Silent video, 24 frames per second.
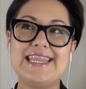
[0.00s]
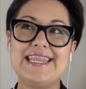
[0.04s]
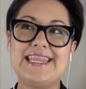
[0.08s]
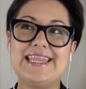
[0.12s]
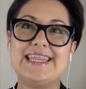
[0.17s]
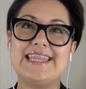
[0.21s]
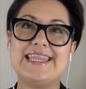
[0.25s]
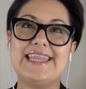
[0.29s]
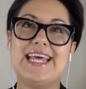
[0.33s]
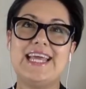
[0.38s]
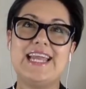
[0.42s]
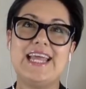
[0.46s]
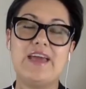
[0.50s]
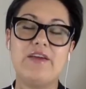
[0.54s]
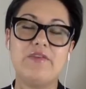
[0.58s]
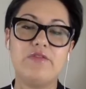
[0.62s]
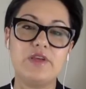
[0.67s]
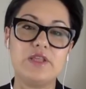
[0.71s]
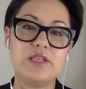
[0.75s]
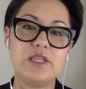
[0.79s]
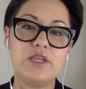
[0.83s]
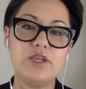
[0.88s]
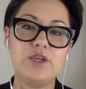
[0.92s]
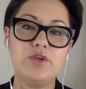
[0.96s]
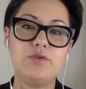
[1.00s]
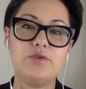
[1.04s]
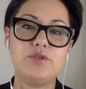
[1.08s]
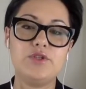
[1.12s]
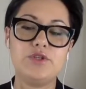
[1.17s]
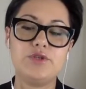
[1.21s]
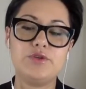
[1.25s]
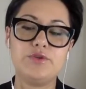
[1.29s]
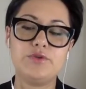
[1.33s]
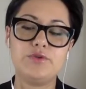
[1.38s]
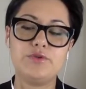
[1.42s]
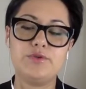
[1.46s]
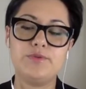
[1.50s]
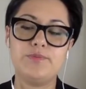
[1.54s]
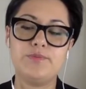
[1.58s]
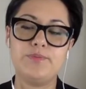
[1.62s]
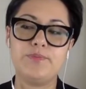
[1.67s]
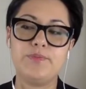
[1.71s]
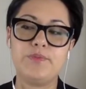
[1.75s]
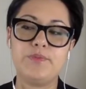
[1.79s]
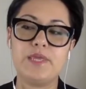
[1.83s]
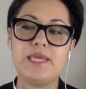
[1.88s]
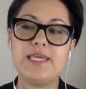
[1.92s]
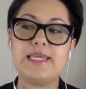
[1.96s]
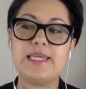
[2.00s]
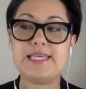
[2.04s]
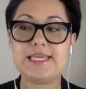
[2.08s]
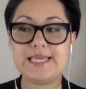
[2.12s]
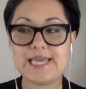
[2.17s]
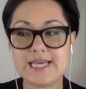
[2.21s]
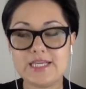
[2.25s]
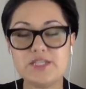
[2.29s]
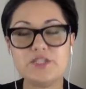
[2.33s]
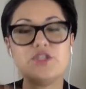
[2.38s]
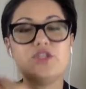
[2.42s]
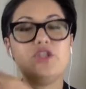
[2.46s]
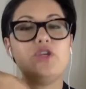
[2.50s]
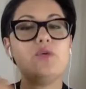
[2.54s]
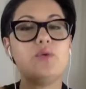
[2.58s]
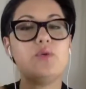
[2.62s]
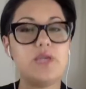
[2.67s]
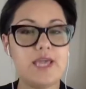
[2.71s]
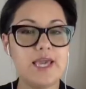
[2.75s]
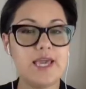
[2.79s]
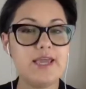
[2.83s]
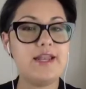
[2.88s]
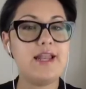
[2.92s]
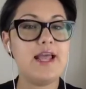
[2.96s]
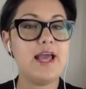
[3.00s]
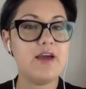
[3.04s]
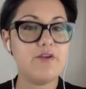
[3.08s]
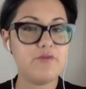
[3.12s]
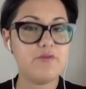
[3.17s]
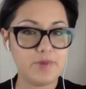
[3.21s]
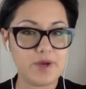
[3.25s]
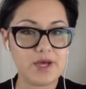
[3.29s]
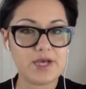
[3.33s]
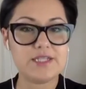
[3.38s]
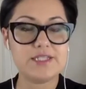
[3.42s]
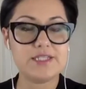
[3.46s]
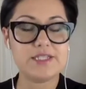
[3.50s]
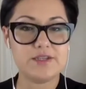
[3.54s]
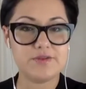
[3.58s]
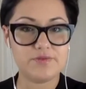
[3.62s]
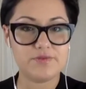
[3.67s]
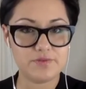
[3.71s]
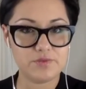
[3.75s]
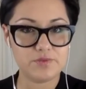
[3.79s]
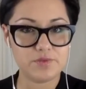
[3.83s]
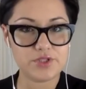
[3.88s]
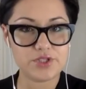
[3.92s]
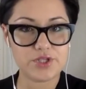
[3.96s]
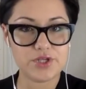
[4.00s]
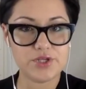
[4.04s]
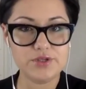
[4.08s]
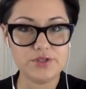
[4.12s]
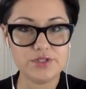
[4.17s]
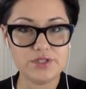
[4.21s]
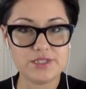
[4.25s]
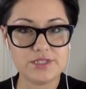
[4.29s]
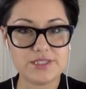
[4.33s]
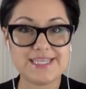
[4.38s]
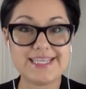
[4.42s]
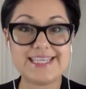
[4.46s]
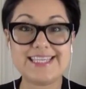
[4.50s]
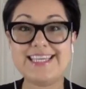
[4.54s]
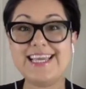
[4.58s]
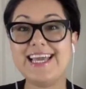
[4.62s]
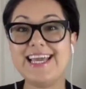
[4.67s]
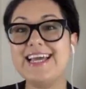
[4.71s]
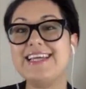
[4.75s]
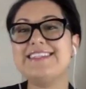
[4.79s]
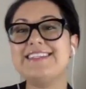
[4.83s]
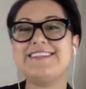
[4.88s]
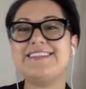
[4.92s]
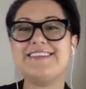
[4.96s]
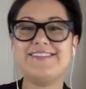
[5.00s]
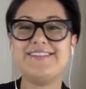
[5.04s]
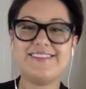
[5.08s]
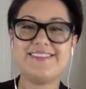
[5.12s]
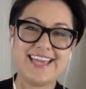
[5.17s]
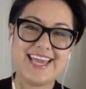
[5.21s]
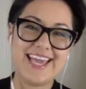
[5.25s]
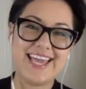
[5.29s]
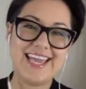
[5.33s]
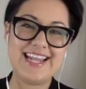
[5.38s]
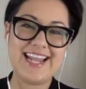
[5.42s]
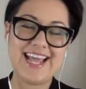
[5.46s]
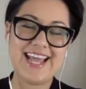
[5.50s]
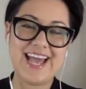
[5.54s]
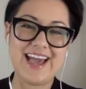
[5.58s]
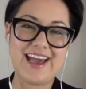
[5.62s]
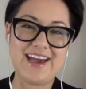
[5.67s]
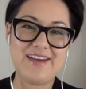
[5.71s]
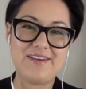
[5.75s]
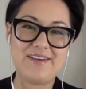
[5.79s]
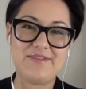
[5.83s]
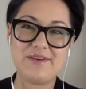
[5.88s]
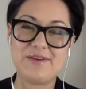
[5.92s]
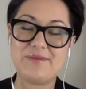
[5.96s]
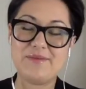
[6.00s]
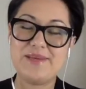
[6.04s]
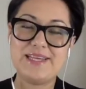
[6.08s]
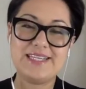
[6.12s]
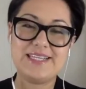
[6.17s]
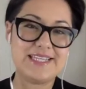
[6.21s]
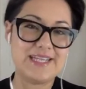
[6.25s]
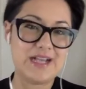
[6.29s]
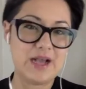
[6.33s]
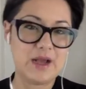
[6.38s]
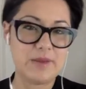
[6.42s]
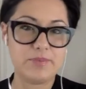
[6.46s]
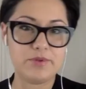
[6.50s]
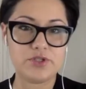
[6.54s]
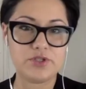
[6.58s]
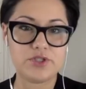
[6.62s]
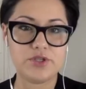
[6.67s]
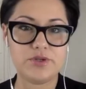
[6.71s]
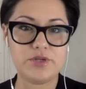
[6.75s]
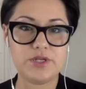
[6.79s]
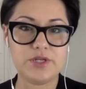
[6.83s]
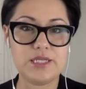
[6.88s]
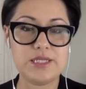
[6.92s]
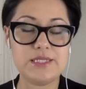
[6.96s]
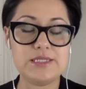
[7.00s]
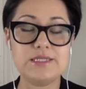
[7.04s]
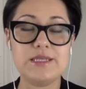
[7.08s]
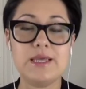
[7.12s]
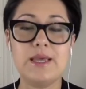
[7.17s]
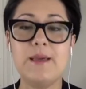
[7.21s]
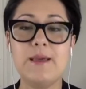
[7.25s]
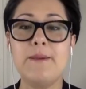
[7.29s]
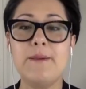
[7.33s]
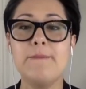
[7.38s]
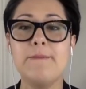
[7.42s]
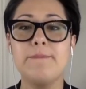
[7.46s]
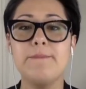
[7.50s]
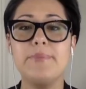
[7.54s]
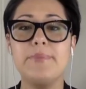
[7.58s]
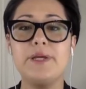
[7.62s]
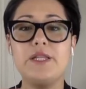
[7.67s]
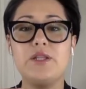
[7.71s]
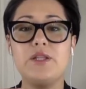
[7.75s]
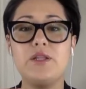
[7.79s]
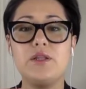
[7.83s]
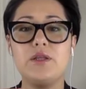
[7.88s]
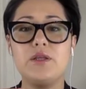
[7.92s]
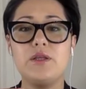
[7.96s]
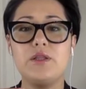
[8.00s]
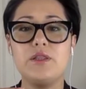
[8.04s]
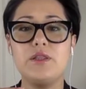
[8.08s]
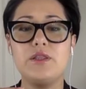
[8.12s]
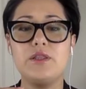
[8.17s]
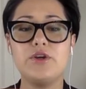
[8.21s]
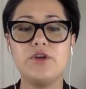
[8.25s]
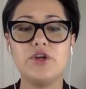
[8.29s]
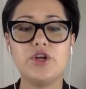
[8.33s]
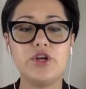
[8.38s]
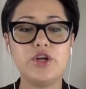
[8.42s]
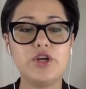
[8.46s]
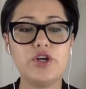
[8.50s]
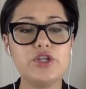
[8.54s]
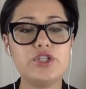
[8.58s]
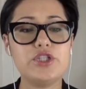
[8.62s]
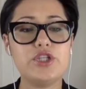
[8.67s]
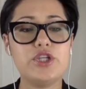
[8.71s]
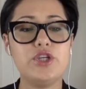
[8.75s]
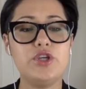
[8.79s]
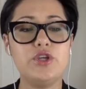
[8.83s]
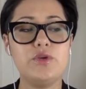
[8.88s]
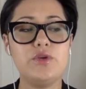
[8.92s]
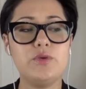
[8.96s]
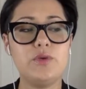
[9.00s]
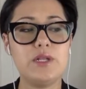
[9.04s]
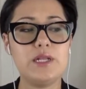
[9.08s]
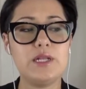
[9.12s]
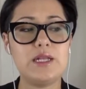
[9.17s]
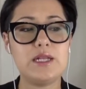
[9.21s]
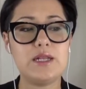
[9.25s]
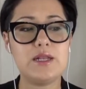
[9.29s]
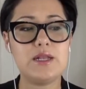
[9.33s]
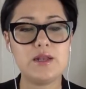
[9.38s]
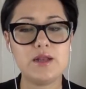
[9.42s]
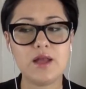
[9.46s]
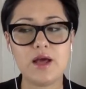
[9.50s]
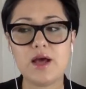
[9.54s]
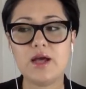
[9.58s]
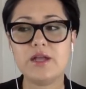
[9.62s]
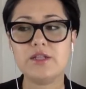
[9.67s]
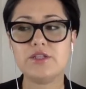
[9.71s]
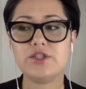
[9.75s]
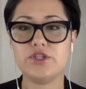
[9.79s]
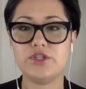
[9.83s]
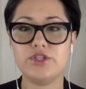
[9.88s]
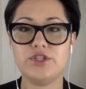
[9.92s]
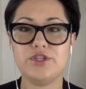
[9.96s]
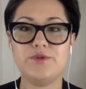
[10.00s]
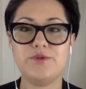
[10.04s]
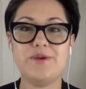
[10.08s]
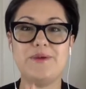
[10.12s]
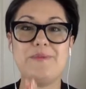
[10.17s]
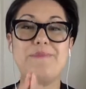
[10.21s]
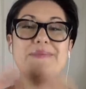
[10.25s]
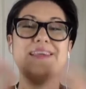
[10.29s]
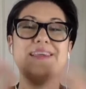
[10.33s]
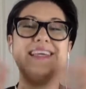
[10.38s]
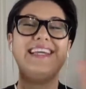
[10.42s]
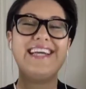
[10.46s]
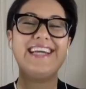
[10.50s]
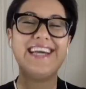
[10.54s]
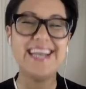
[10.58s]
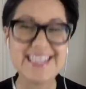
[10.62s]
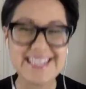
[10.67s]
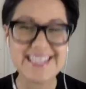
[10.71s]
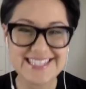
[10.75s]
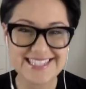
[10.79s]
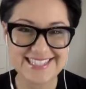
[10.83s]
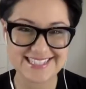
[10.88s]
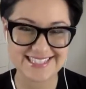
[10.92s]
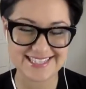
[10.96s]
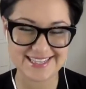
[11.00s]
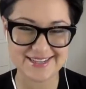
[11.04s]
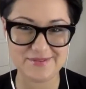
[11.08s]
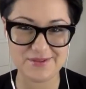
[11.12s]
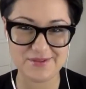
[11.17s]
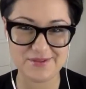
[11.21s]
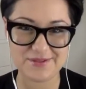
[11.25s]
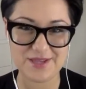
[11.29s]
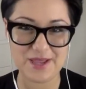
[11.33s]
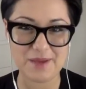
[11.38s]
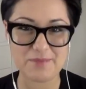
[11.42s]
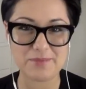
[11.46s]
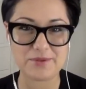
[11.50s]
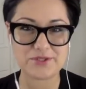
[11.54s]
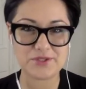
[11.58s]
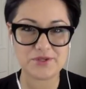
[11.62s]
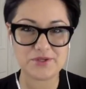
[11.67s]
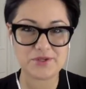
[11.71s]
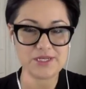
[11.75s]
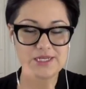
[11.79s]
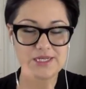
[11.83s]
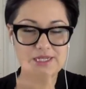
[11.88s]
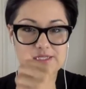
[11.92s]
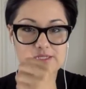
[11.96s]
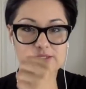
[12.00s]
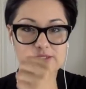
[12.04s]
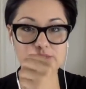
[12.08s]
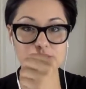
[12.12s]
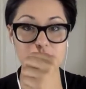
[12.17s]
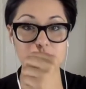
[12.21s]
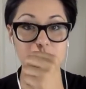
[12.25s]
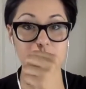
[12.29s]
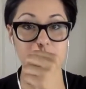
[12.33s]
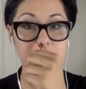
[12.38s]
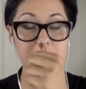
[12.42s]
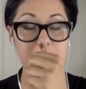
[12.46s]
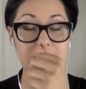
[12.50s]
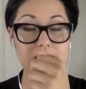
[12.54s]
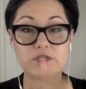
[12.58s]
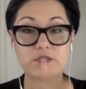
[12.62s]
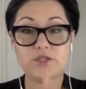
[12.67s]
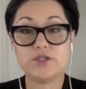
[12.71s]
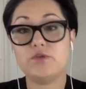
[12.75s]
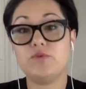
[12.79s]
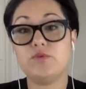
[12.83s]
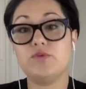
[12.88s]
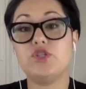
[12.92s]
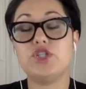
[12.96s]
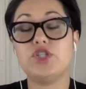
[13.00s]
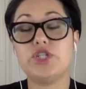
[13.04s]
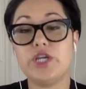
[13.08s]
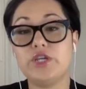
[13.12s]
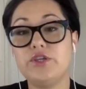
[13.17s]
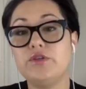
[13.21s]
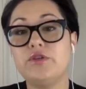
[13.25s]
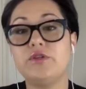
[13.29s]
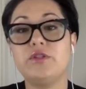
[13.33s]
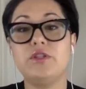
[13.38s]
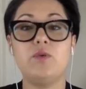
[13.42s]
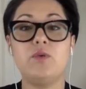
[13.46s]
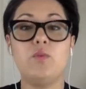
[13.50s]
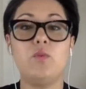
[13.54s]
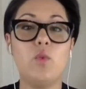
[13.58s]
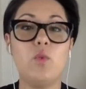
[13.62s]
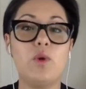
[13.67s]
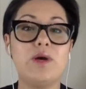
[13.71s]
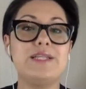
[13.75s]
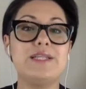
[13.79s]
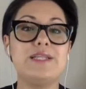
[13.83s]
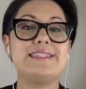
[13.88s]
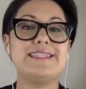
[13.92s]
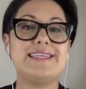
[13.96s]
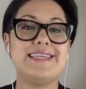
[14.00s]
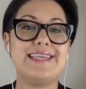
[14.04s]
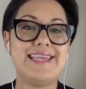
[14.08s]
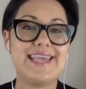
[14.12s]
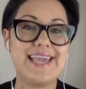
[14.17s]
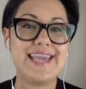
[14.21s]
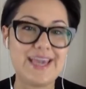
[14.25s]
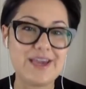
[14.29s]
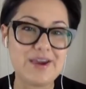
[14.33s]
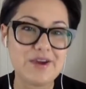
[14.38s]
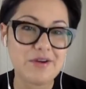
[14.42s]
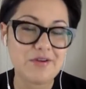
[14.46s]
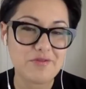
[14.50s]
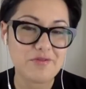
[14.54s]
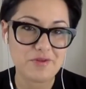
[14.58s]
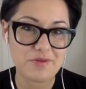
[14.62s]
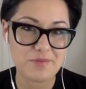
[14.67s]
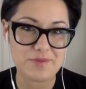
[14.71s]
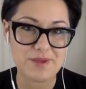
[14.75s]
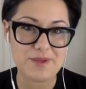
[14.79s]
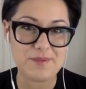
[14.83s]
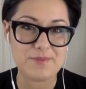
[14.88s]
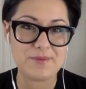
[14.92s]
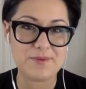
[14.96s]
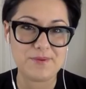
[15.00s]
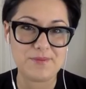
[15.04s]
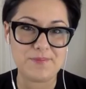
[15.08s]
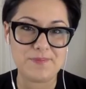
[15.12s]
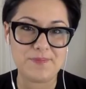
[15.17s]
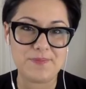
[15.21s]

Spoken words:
that everything you do, yes, you can have positive results, yes, you can have amazing opportunities, but they're encouraging you not to do it because of those opportunities. Do it because you genuinely want to care for people.